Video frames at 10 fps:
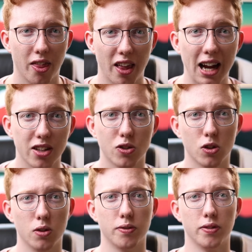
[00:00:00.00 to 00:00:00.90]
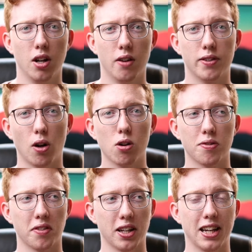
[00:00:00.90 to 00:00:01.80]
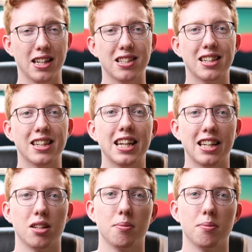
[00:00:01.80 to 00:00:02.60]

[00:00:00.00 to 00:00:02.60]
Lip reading: that sort of photography isn't needed,